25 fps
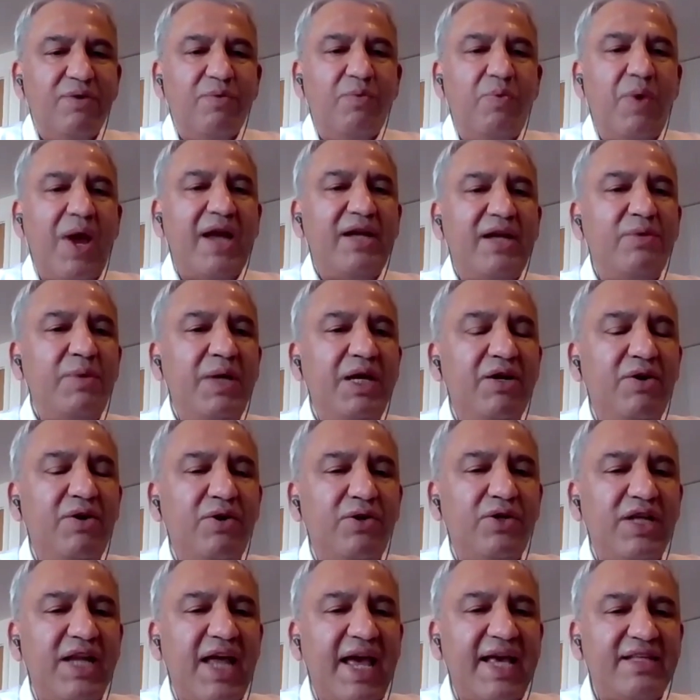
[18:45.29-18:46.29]
Where do we
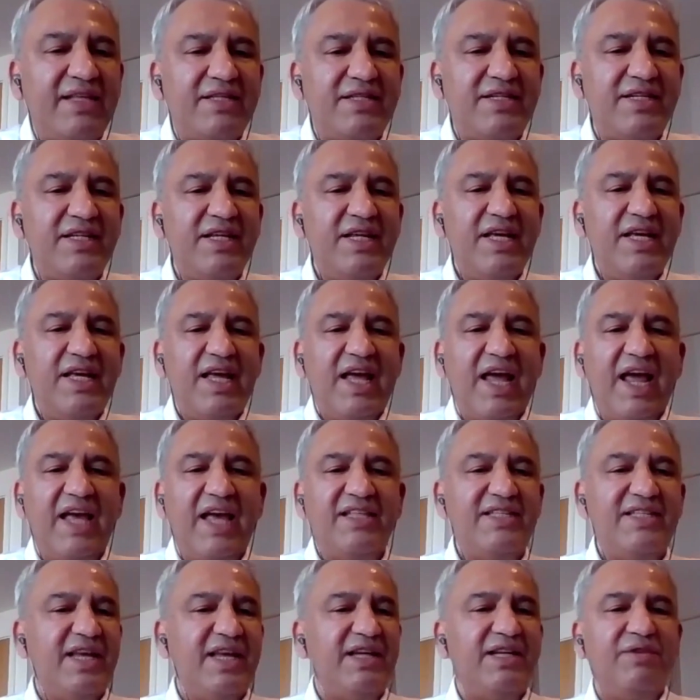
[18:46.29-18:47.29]
go next?
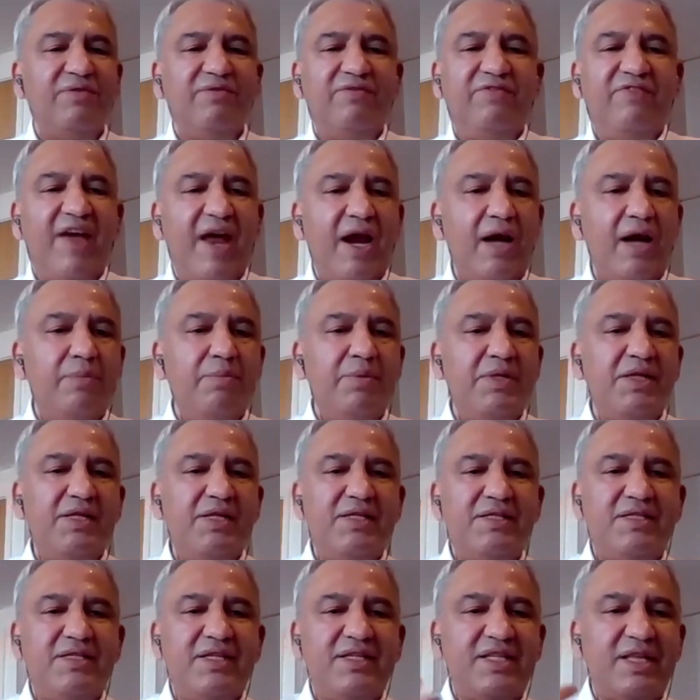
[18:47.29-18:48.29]
Is it
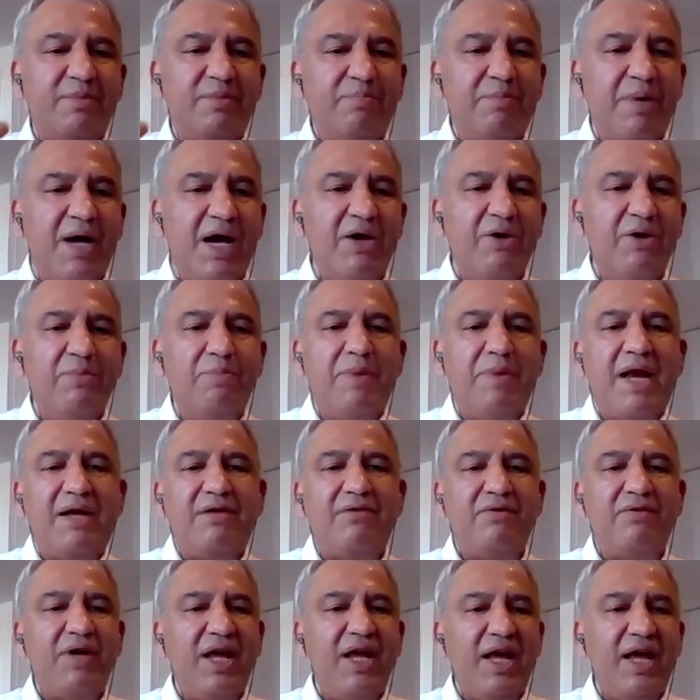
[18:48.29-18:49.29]
wearables? Is it
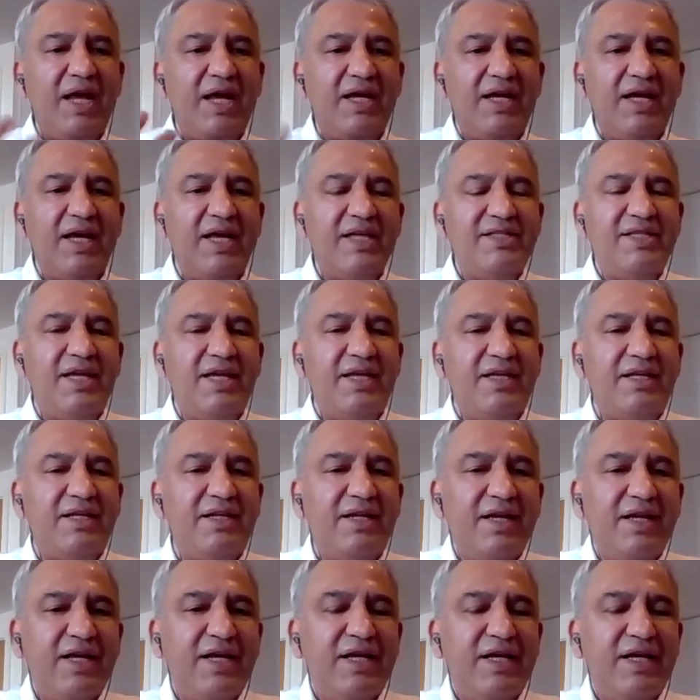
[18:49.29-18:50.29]
biometric? Is it,